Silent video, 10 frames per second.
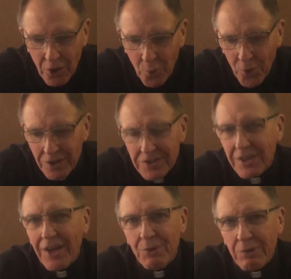worn
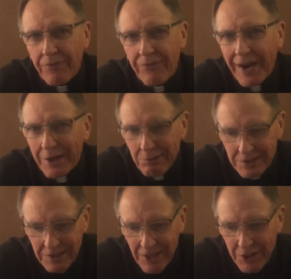inside the
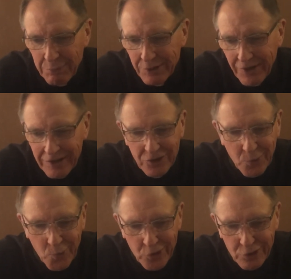refineries that protect the
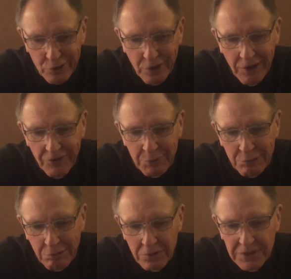worker from
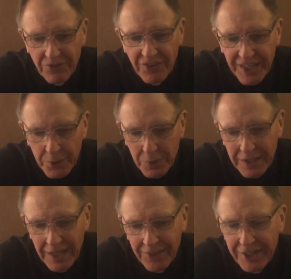corrosive
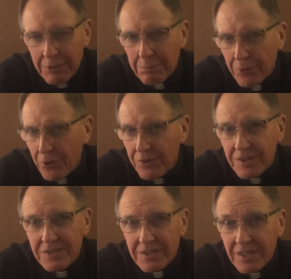liquid that can burn
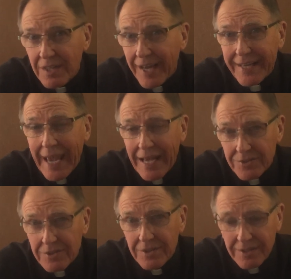the skin like
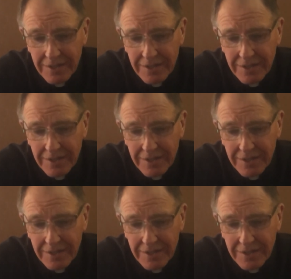acid.